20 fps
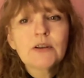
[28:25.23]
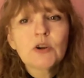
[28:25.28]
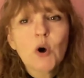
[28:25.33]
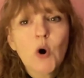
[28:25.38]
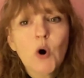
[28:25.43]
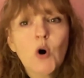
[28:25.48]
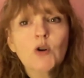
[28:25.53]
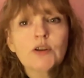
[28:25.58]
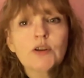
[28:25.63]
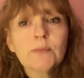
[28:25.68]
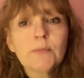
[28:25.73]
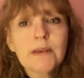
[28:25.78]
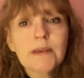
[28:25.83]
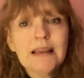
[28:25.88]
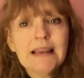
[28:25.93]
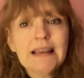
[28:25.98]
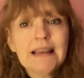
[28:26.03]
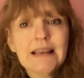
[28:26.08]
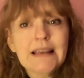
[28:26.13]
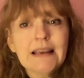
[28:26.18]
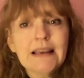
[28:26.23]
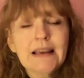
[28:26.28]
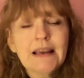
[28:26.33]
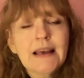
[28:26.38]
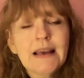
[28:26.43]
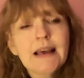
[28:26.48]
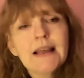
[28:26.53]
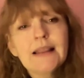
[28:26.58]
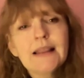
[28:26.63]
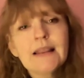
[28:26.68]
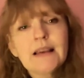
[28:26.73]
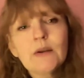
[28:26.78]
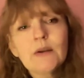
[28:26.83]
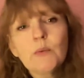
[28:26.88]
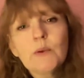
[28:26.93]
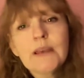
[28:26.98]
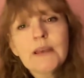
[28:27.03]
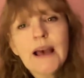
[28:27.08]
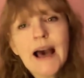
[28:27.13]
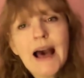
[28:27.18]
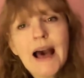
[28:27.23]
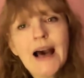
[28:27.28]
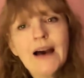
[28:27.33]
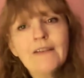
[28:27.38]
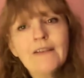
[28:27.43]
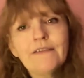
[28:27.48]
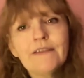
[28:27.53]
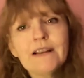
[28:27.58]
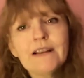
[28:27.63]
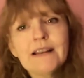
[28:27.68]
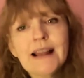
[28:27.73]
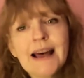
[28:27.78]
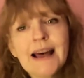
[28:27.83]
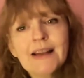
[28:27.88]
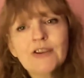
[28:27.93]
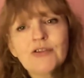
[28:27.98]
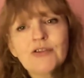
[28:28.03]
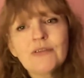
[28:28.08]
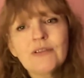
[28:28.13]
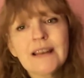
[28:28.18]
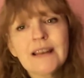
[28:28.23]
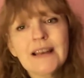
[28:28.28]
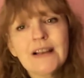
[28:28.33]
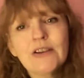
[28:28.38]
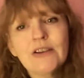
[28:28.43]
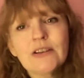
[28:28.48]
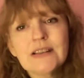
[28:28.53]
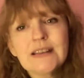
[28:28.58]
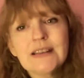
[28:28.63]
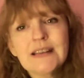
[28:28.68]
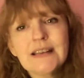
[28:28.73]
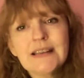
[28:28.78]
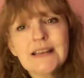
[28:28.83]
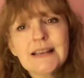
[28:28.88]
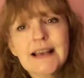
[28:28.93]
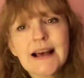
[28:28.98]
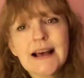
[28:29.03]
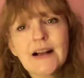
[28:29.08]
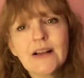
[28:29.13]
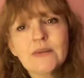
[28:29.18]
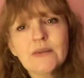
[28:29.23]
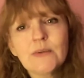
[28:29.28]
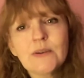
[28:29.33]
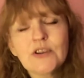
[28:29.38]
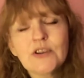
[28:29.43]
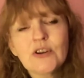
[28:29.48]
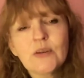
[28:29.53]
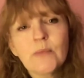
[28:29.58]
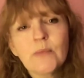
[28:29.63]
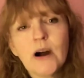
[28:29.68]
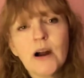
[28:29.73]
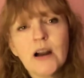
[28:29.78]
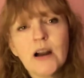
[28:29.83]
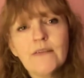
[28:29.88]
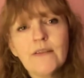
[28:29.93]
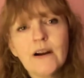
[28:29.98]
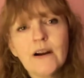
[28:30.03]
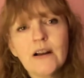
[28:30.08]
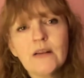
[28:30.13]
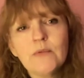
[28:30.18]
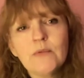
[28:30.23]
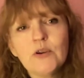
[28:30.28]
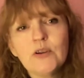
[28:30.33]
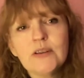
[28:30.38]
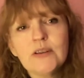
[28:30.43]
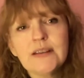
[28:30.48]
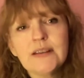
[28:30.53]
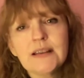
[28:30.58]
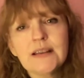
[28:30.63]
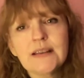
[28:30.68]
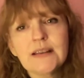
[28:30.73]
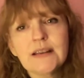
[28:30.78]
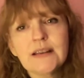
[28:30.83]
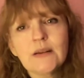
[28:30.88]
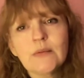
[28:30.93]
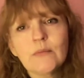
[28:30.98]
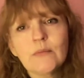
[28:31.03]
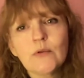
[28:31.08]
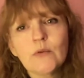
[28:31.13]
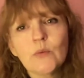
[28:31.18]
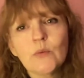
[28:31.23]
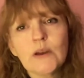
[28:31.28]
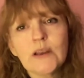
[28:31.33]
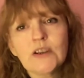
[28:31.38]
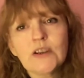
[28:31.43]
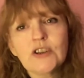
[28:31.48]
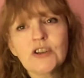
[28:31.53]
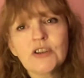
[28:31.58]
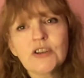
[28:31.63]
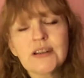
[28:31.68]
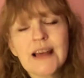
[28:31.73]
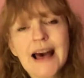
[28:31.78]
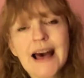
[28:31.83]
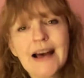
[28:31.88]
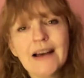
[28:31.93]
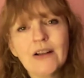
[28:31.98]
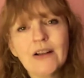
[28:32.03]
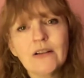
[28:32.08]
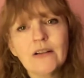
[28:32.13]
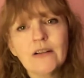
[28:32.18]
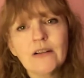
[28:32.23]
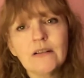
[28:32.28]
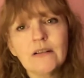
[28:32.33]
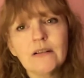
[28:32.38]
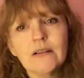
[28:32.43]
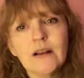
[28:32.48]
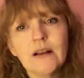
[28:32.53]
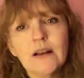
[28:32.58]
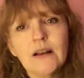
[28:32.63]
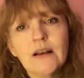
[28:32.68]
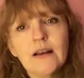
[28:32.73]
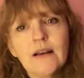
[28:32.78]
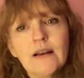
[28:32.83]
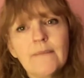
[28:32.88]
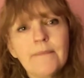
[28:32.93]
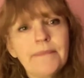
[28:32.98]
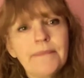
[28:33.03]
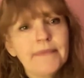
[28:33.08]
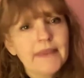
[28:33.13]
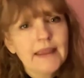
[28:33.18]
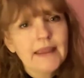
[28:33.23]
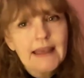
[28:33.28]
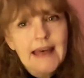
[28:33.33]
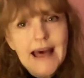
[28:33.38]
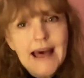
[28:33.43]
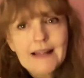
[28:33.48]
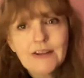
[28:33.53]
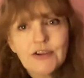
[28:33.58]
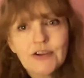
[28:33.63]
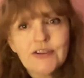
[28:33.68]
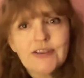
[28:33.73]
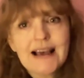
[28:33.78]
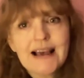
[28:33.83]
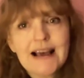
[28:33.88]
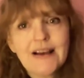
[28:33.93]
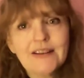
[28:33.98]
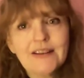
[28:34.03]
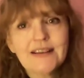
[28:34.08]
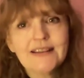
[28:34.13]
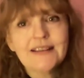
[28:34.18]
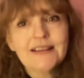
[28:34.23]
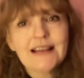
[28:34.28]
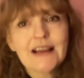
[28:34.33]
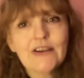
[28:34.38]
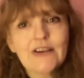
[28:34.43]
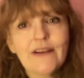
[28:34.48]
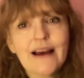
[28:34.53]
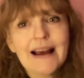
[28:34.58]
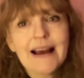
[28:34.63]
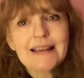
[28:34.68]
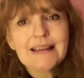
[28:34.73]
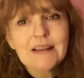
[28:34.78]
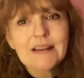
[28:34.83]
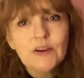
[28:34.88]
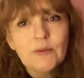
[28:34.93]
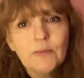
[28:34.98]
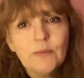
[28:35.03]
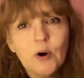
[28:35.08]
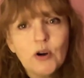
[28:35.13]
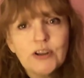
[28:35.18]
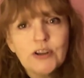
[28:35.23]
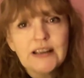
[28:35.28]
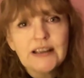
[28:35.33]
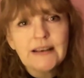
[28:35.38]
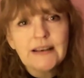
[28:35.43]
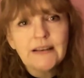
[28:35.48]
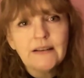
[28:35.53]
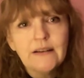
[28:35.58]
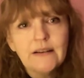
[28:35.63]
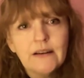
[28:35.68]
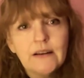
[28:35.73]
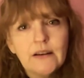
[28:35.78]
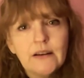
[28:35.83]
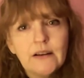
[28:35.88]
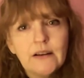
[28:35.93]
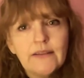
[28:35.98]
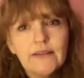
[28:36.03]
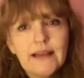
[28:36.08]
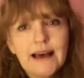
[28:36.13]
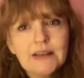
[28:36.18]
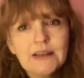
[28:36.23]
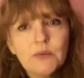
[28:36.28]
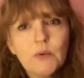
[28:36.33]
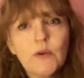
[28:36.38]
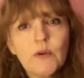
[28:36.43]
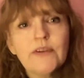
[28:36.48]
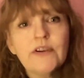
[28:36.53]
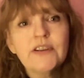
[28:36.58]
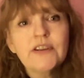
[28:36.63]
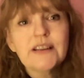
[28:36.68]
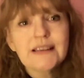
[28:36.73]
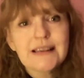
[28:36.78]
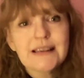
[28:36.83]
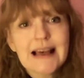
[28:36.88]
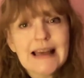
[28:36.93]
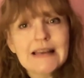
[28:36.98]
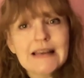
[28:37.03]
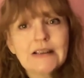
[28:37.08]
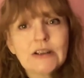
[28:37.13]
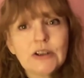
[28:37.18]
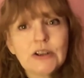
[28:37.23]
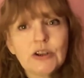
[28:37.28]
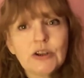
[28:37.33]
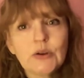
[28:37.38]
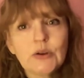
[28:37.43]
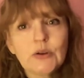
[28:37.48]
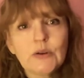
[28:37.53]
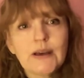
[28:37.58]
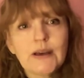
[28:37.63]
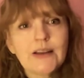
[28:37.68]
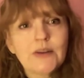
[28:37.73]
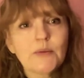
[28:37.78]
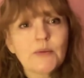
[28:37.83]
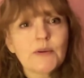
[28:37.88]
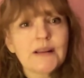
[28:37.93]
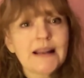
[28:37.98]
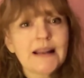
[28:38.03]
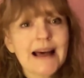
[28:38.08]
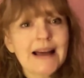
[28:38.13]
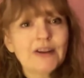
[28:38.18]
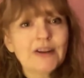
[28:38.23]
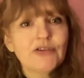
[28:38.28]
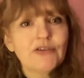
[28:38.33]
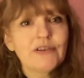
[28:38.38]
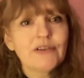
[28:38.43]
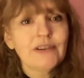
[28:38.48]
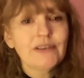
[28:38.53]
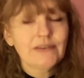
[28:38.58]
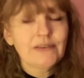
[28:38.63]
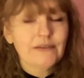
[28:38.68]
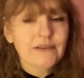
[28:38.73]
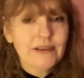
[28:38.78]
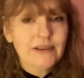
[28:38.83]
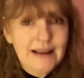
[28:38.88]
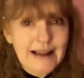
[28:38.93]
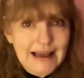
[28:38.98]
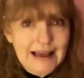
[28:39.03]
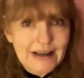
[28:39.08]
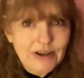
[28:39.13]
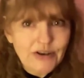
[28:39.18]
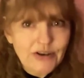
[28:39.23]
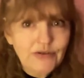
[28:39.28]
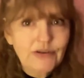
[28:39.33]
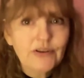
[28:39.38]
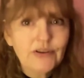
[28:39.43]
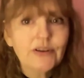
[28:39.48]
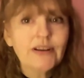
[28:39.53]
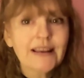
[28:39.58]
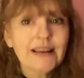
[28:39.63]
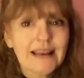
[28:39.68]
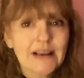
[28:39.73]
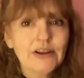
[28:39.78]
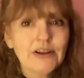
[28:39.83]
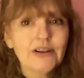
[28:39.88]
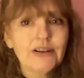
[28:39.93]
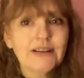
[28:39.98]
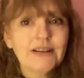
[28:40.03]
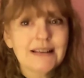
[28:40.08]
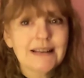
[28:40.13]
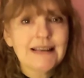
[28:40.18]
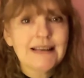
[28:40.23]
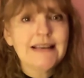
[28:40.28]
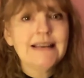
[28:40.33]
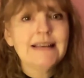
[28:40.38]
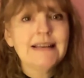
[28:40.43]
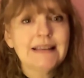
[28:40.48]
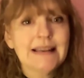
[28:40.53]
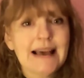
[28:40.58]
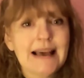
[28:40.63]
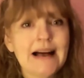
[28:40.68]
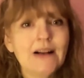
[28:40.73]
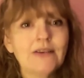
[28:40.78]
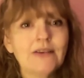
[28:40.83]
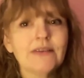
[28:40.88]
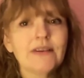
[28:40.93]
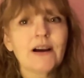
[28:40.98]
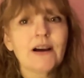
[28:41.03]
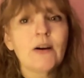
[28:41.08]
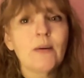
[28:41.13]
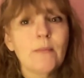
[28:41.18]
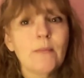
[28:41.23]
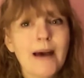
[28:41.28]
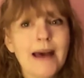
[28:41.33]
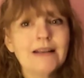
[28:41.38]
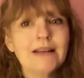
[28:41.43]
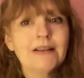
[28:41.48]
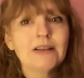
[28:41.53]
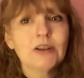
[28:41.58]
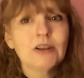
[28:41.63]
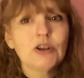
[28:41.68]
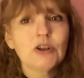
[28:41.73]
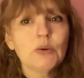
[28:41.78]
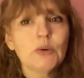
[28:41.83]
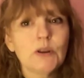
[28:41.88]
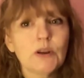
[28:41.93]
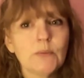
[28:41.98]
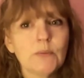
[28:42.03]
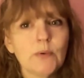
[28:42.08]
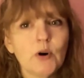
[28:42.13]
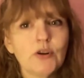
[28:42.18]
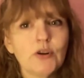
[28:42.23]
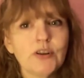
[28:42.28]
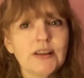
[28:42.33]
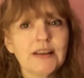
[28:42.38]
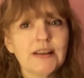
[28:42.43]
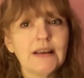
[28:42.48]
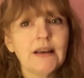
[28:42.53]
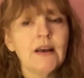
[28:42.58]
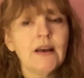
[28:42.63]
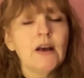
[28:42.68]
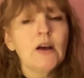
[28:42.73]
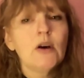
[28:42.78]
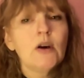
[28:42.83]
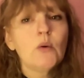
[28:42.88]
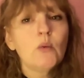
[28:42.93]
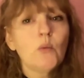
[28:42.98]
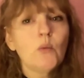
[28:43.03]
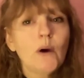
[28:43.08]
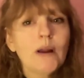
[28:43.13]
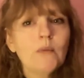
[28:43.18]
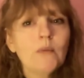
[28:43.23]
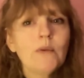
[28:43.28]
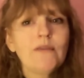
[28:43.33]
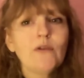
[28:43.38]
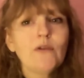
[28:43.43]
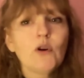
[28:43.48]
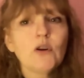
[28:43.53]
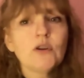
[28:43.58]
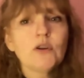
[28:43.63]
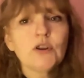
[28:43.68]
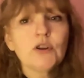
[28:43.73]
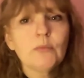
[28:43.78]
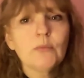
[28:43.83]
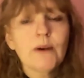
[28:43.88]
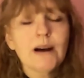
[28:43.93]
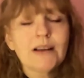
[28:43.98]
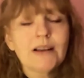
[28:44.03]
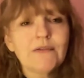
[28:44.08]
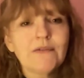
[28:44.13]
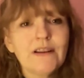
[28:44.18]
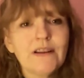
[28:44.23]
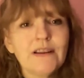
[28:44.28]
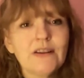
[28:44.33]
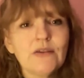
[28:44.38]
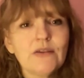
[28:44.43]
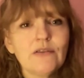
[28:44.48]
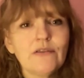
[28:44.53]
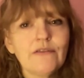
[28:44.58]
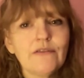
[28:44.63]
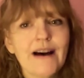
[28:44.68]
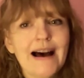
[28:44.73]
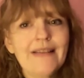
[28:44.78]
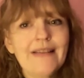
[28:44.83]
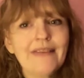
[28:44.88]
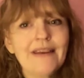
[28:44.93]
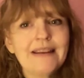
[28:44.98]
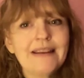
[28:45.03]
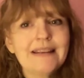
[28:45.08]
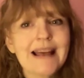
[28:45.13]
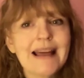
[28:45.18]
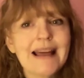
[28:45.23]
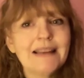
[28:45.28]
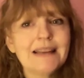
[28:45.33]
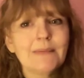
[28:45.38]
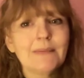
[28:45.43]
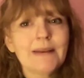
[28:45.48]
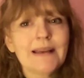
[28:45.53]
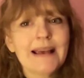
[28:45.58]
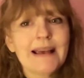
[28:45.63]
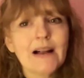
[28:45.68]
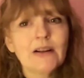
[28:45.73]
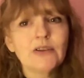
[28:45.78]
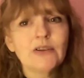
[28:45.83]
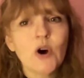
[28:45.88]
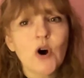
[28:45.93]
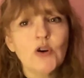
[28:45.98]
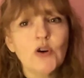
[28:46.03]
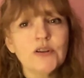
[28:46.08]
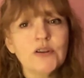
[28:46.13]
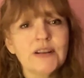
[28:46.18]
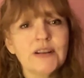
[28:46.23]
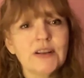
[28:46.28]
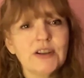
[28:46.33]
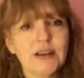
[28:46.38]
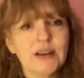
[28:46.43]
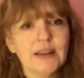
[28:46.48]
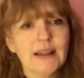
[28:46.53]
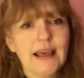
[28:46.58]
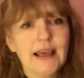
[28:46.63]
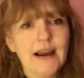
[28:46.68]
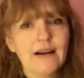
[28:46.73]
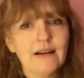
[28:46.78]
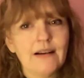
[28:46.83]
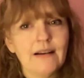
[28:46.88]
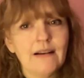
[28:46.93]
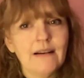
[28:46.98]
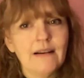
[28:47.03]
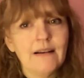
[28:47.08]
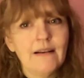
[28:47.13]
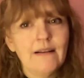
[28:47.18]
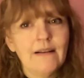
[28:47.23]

taught me that we have natural killer T cells, which are part of our immune system, which tackle cancer cells as they arise in the body. That's what they're designed to do. That's what natural killer T cells are meant to do in the body. When we've got too much visceral fat, they tend to be held hostage in there,